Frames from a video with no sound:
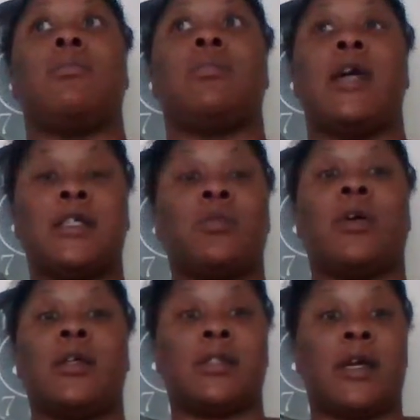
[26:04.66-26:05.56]
that's what
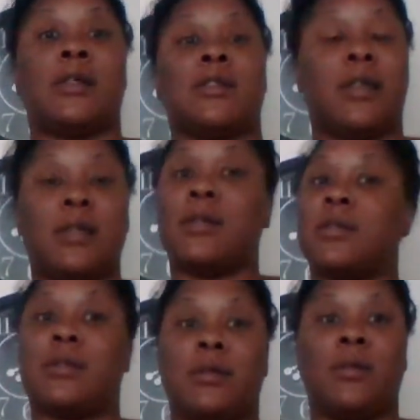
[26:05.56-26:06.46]
his ass
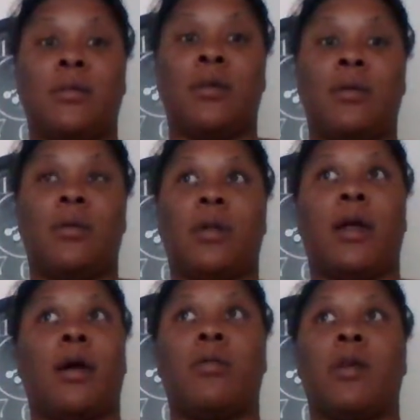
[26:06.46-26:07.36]
gets.
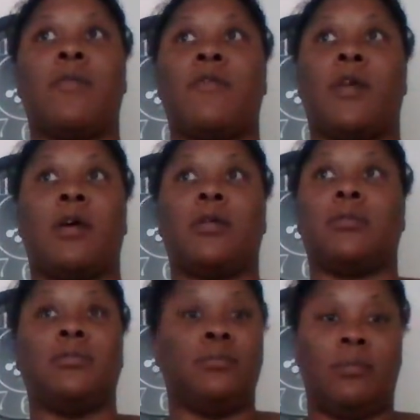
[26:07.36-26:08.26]
Like, I don't give a fuck
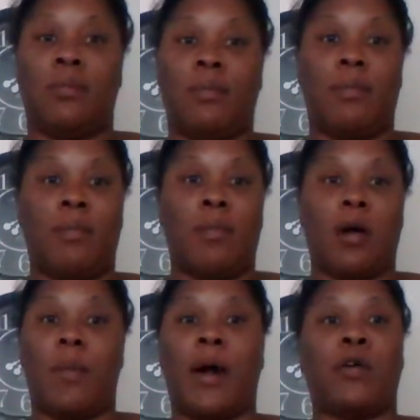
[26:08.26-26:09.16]

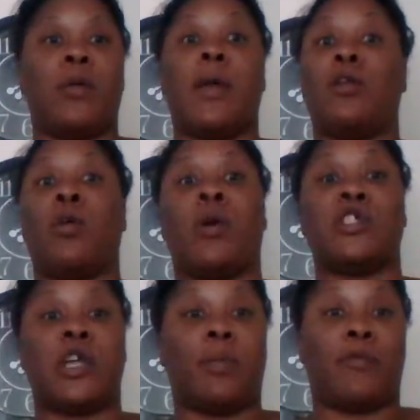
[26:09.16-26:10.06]
about him in no way,
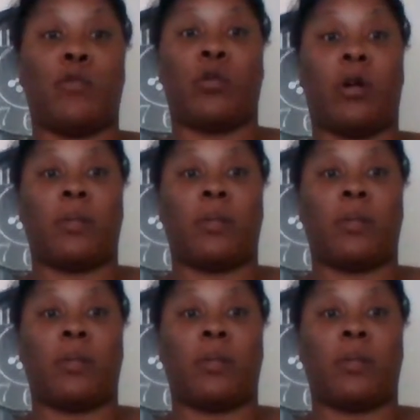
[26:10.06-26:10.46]
shape, or form.